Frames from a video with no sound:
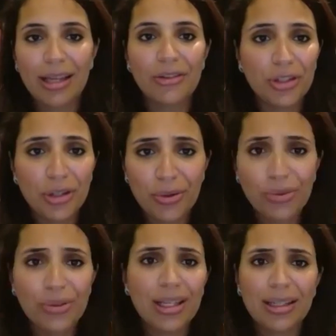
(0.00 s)

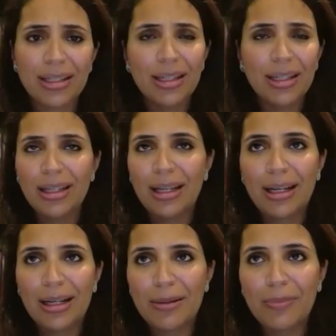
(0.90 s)
NGOs,
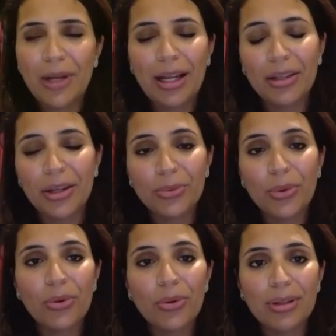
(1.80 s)
and their
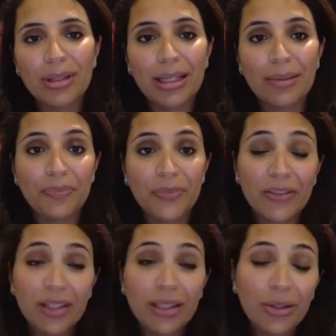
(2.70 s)
role.
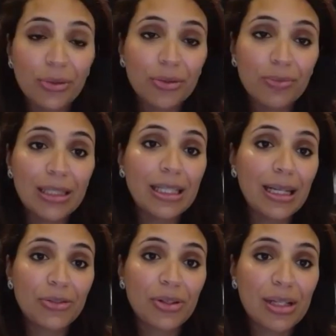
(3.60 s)
Even through
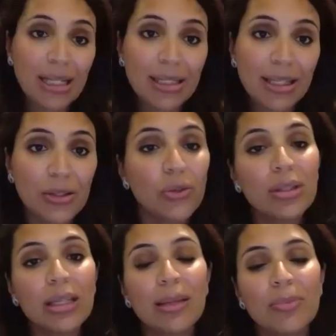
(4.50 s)
multilateral settings, you
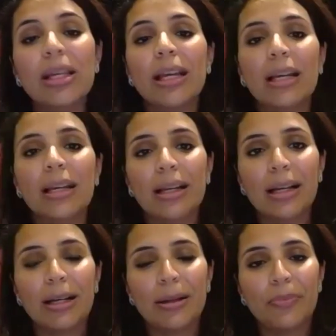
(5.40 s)
see them take
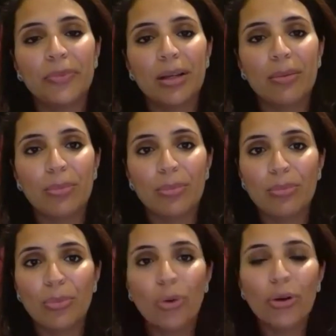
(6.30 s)

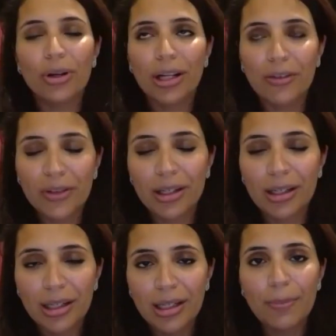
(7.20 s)
more of a
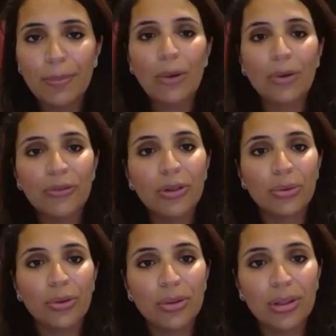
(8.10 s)
powerful
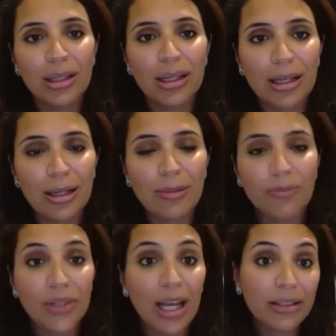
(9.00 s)
role
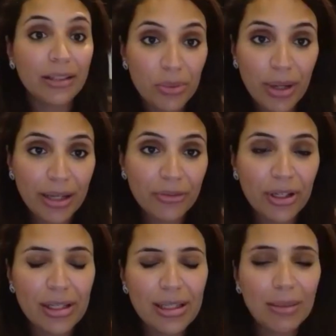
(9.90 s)
at the UN, for
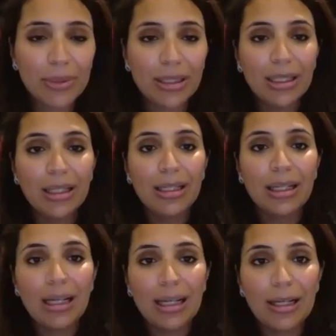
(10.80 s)
example.
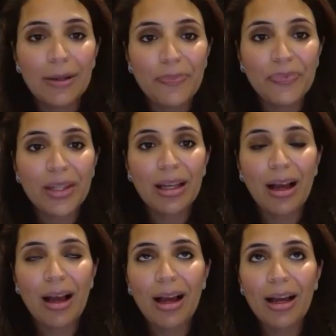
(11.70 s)
Um,
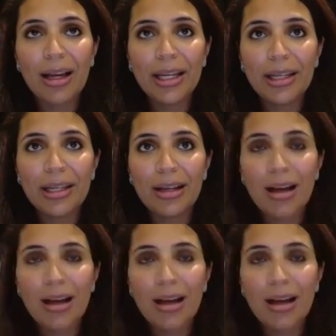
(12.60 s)
I